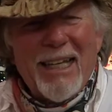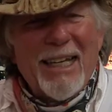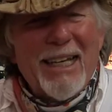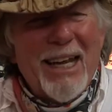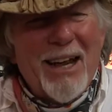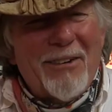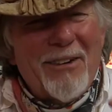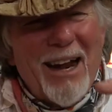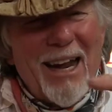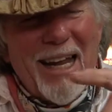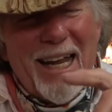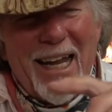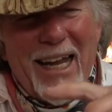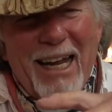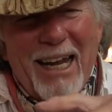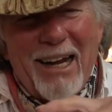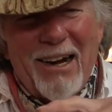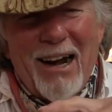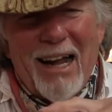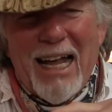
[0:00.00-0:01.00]
Now right
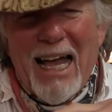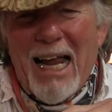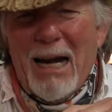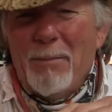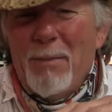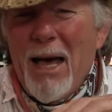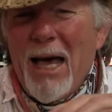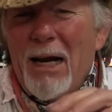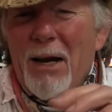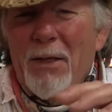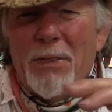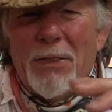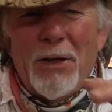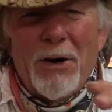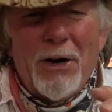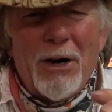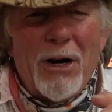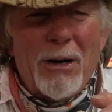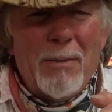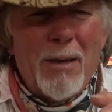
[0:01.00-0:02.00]
here I got about a
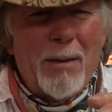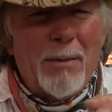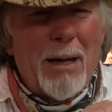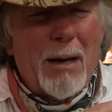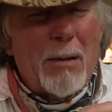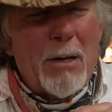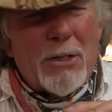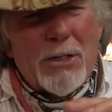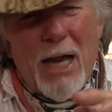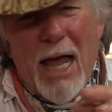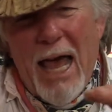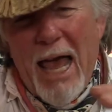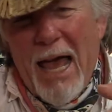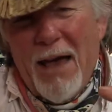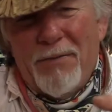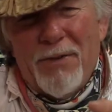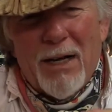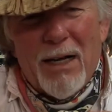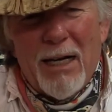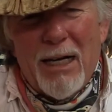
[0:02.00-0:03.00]
third, maybe almost a
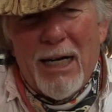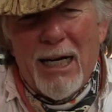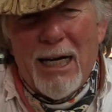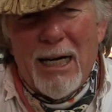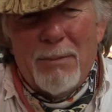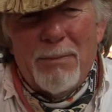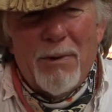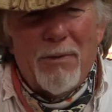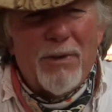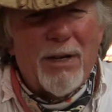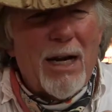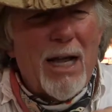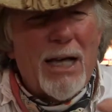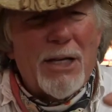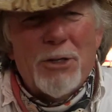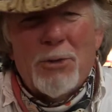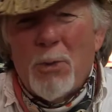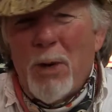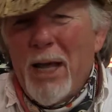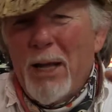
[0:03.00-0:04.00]
half a cup of a
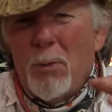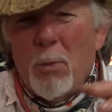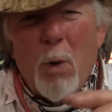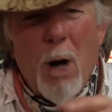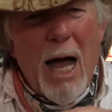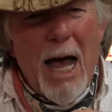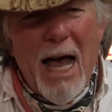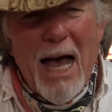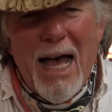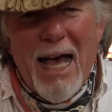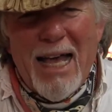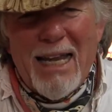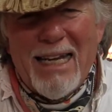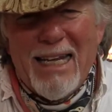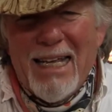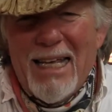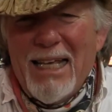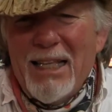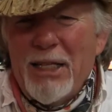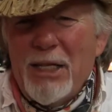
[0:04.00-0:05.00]
nice red wine.
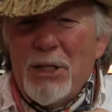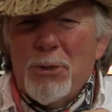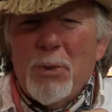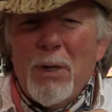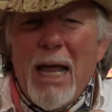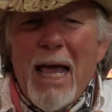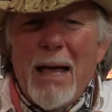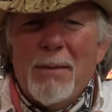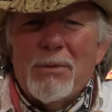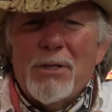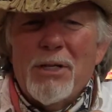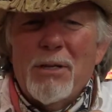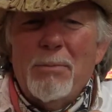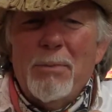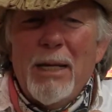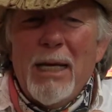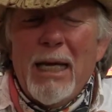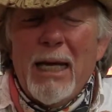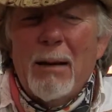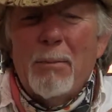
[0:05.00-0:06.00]
This one happens to
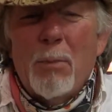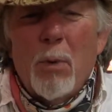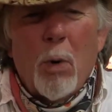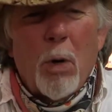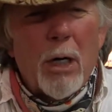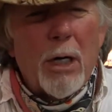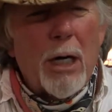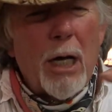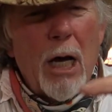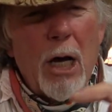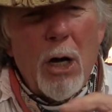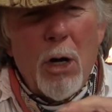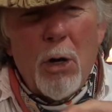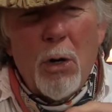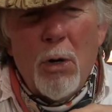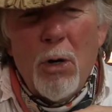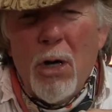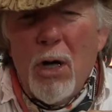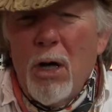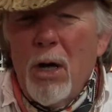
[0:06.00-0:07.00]
be a
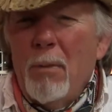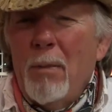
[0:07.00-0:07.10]
Bordeaux.